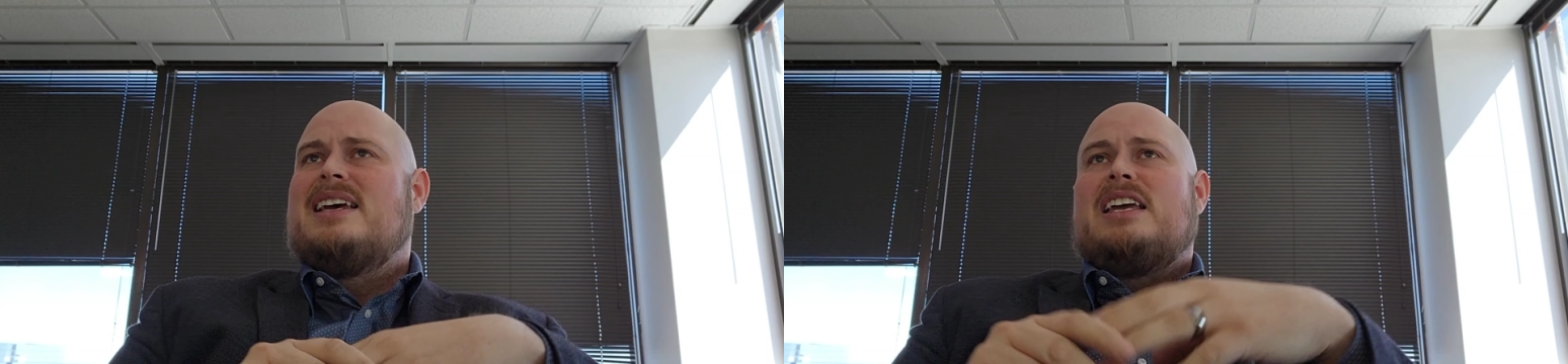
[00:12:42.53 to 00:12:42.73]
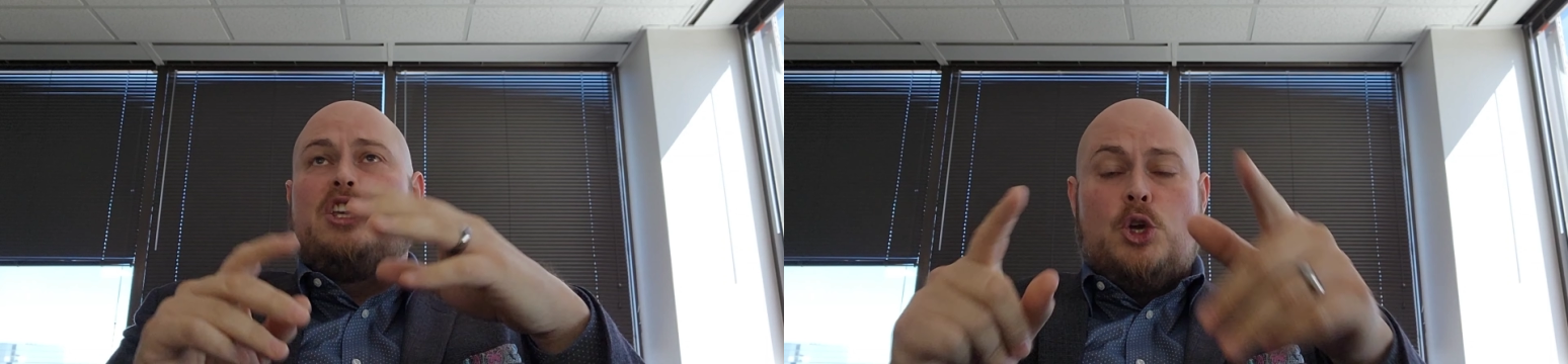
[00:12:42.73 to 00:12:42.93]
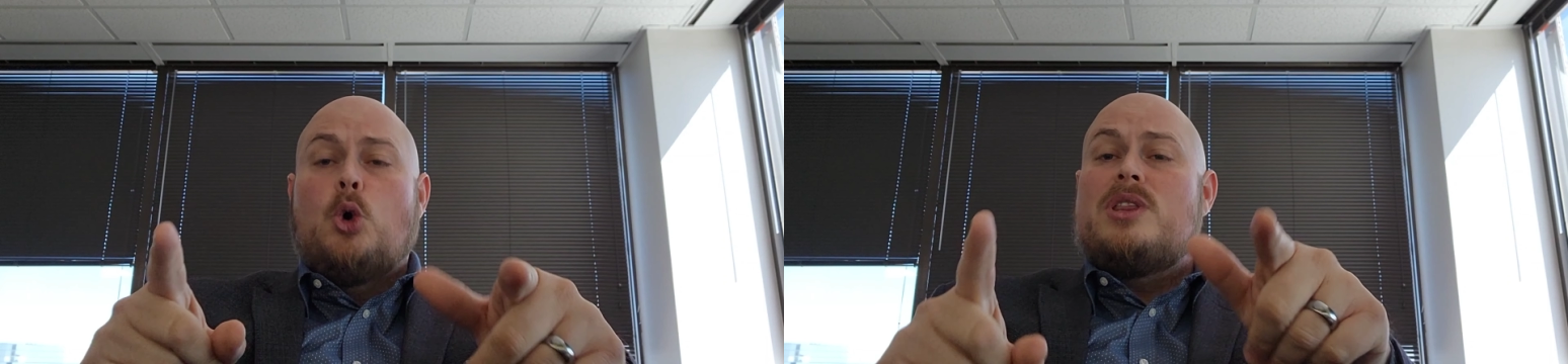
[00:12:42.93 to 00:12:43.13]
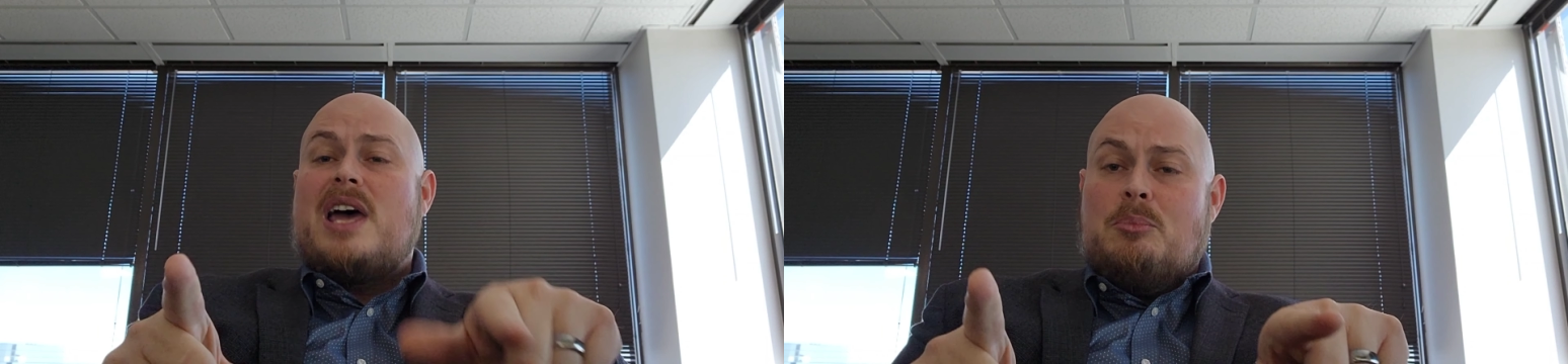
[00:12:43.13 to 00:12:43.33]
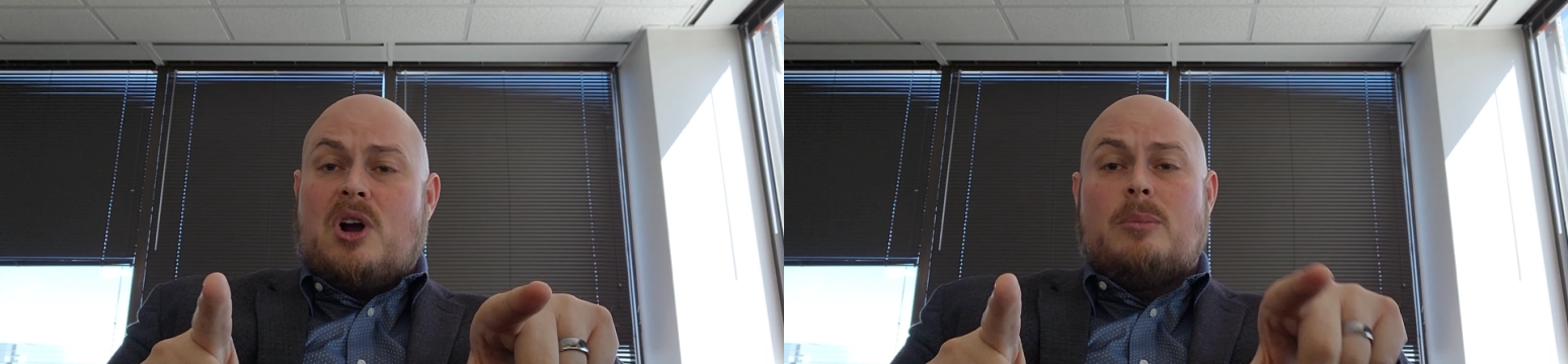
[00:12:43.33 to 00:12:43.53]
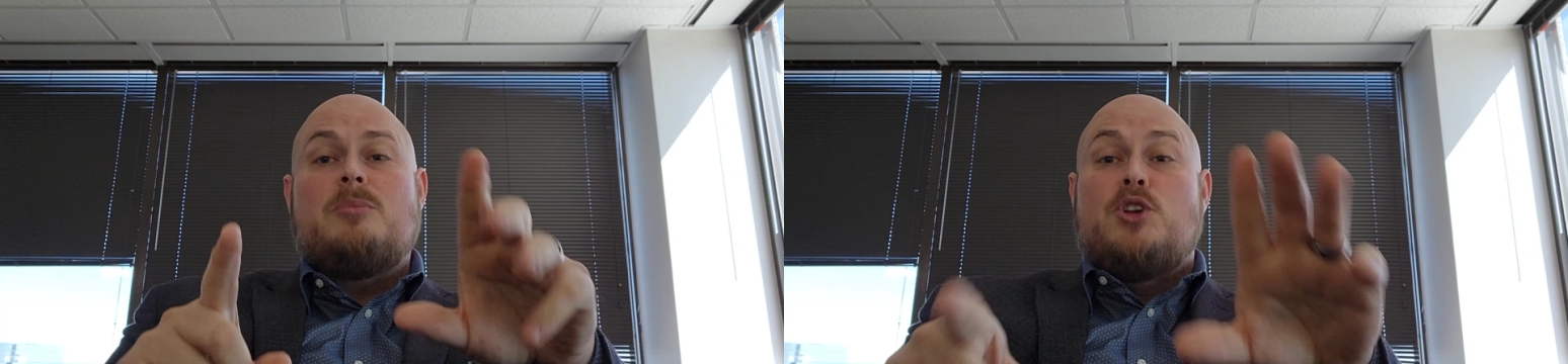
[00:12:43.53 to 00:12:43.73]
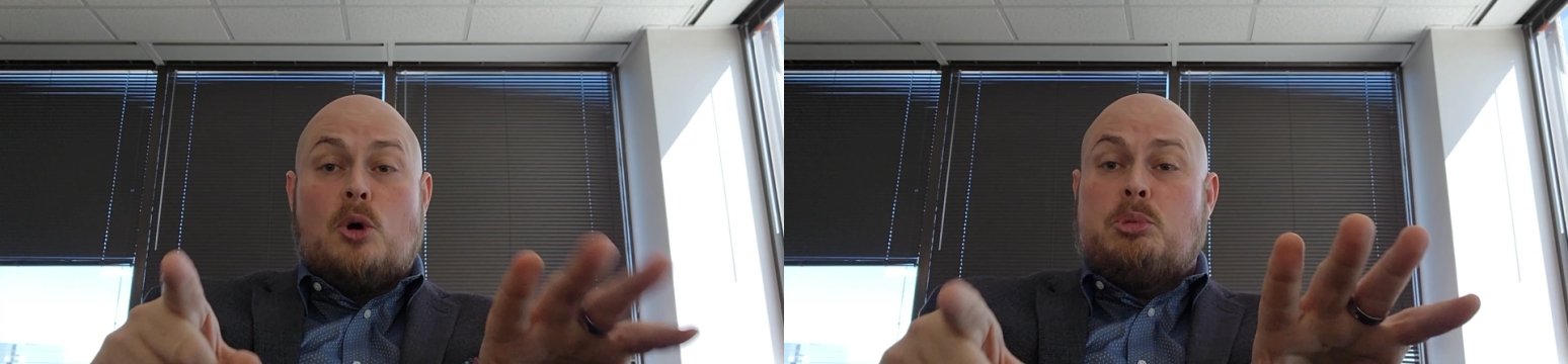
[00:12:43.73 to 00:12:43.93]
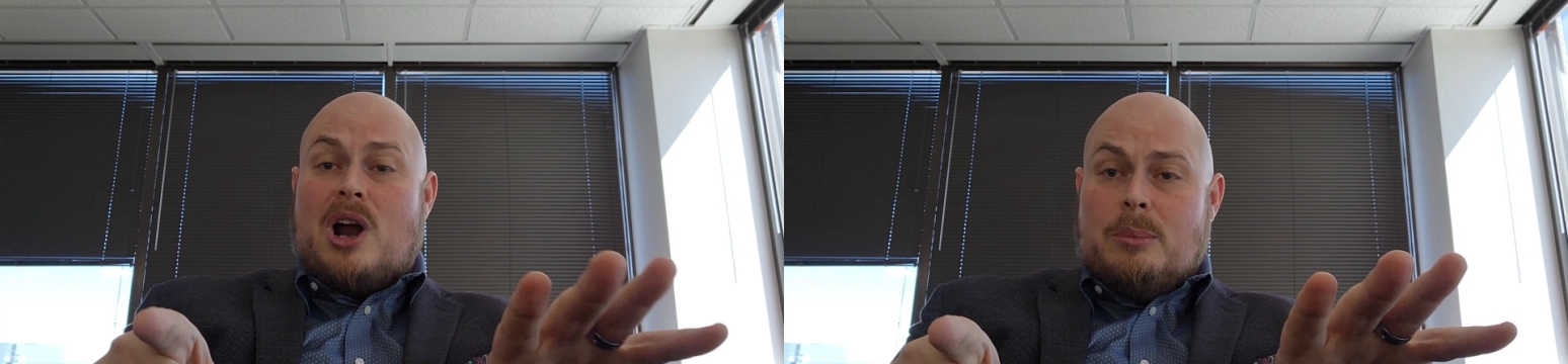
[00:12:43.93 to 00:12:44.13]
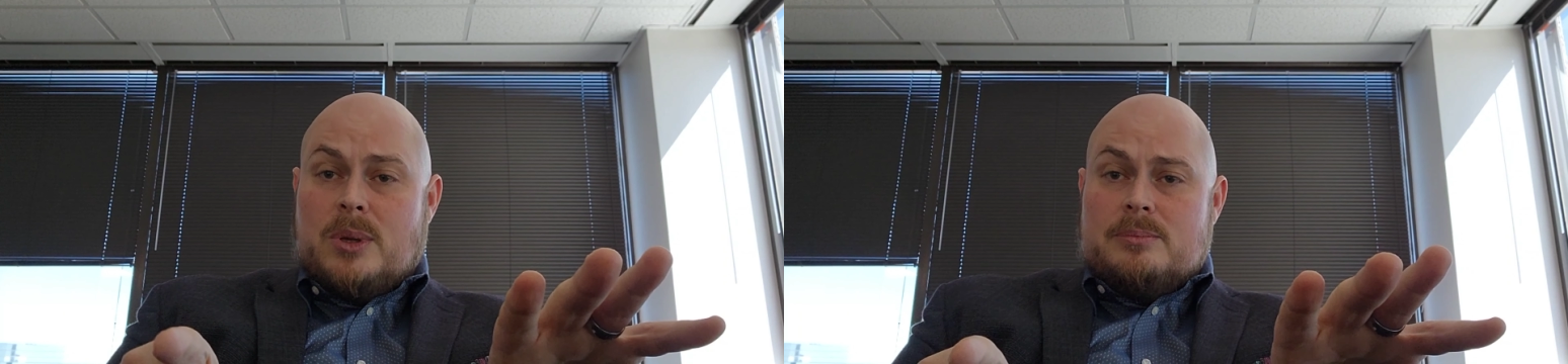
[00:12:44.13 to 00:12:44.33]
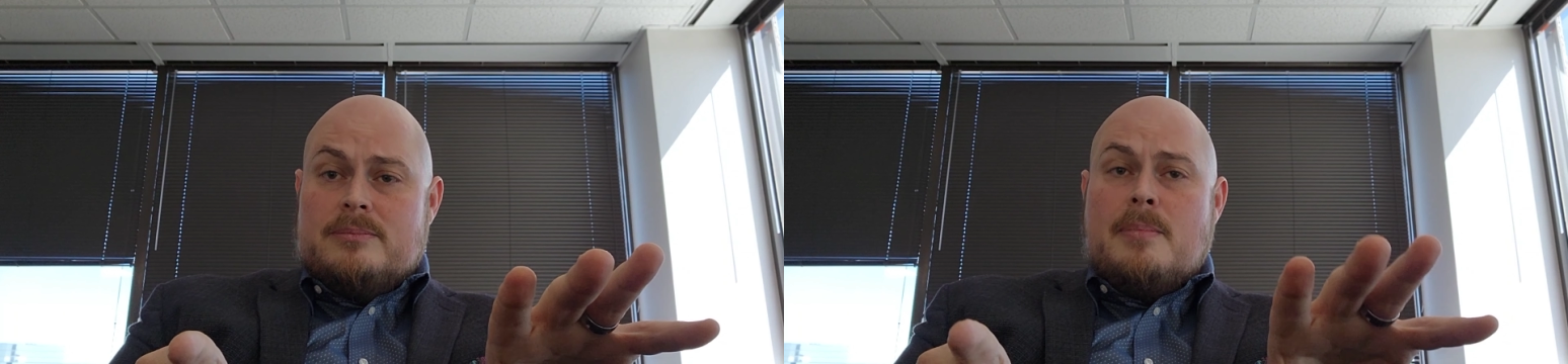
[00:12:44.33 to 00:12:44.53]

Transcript: you're that problem, your problem.